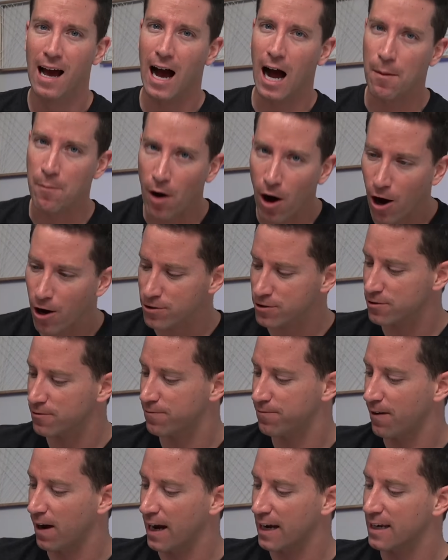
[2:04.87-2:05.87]
I'm also
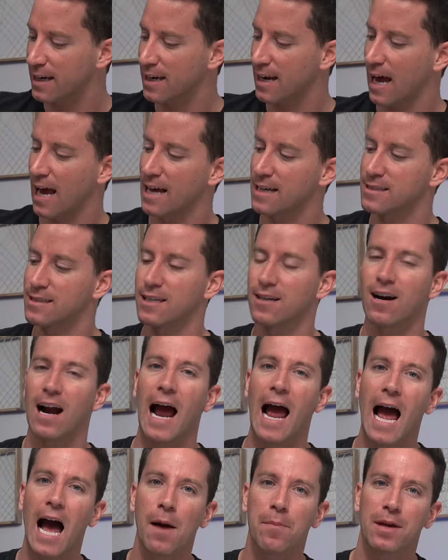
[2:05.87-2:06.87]
finding as their
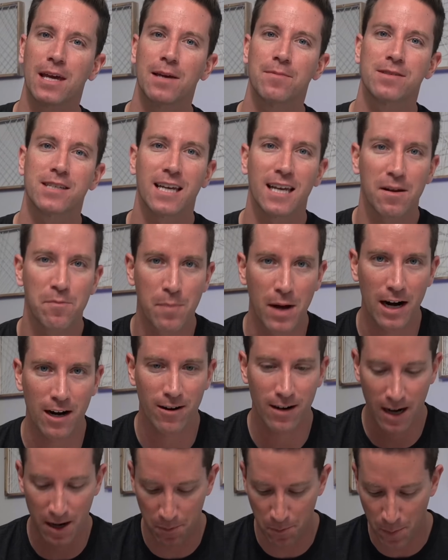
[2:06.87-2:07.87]
app keeps getting
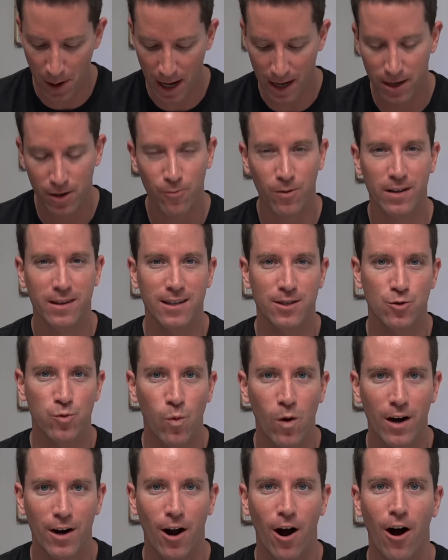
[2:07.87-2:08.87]
better and better with this
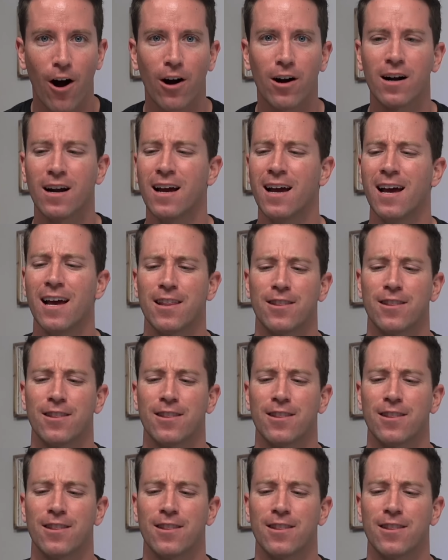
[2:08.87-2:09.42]
One R,